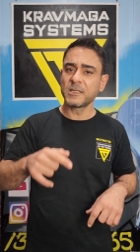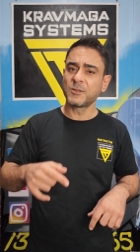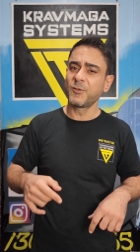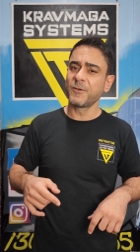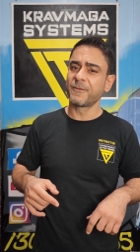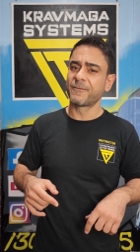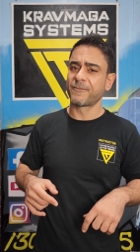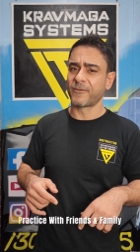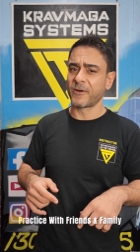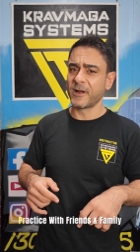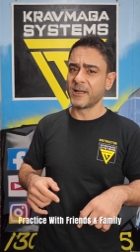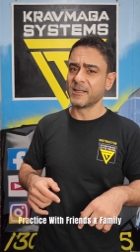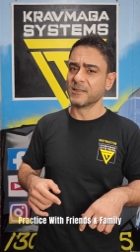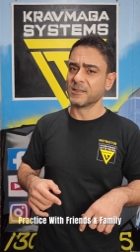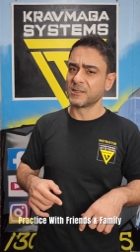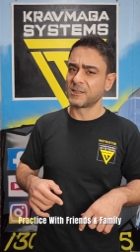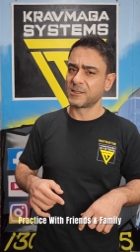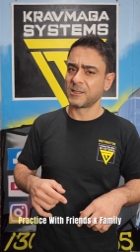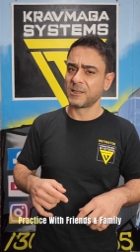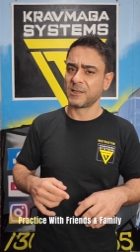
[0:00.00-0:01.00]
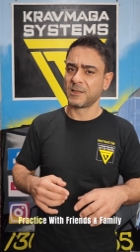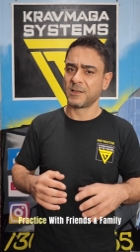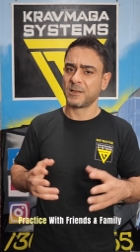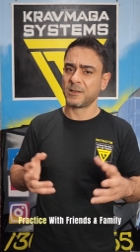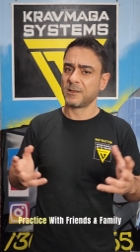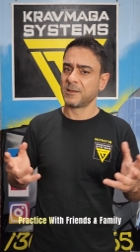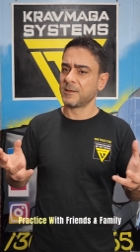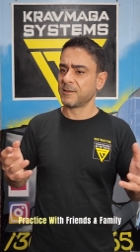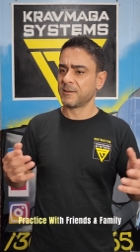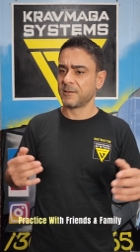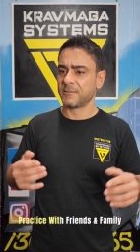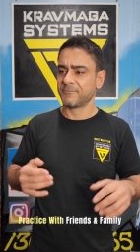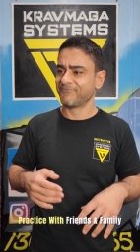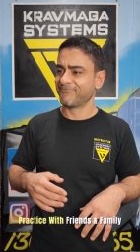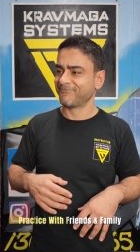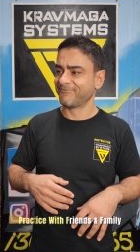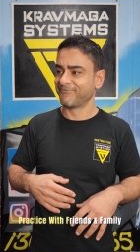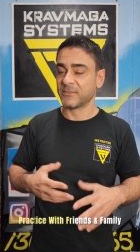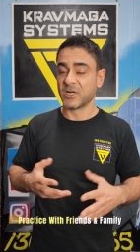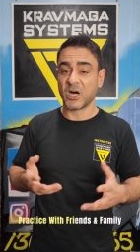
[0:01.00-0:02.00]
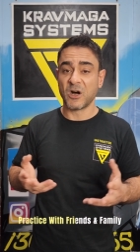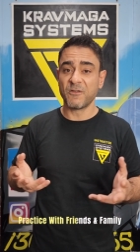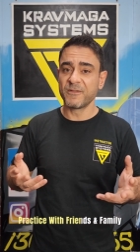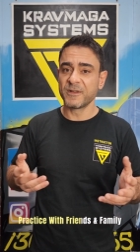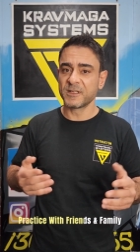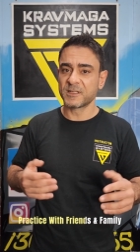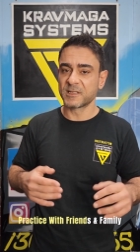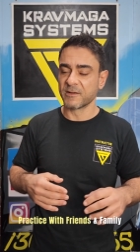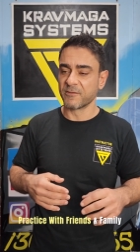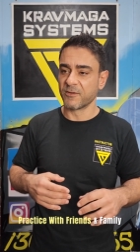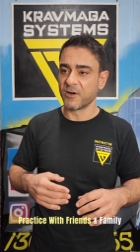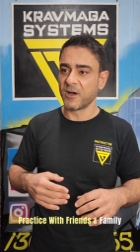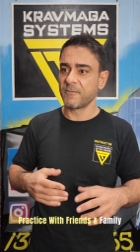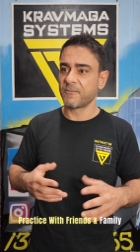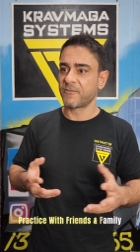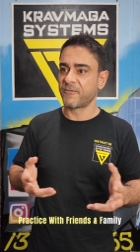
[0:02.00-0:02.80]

with friends. Obviously, right?